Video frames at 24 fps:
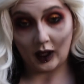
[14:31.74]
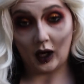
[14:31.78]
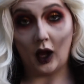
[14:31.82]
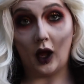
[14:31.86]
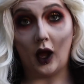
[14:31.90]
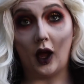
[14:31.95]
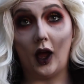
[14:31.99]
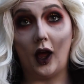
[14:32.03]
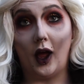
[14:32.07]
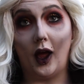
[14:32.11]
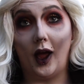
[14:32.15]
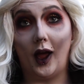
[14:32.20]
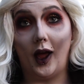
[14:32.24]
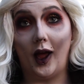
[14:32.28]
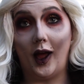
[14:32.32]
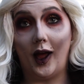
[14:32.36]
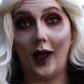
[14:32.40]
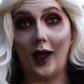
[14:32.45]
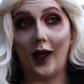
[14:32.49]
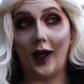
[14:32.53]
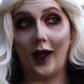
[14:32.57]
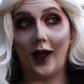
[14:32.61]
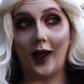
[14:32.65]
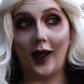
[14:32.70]

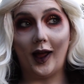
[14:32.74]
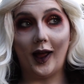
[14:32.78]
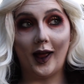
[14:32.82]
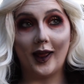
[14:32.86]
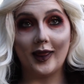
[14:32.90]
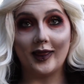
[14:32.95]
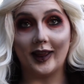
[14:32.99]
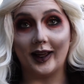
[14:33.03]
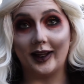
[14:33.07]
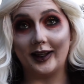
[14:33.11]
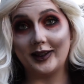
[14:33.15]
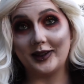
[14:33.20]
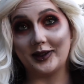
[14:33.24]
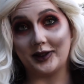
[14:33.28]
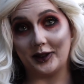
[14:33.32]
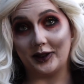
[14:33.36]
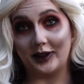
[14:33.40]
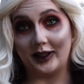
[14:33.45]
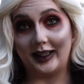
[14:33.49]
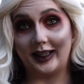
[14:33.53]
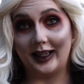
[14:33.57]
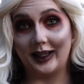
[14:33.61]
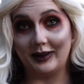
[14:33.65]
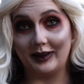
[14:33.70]
That is
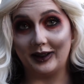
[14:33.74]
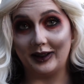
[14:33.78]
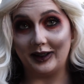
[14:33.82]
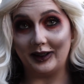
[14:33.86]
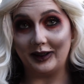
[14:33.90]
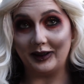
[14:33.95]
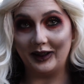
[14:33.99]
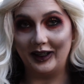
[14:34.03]
dirty. How dare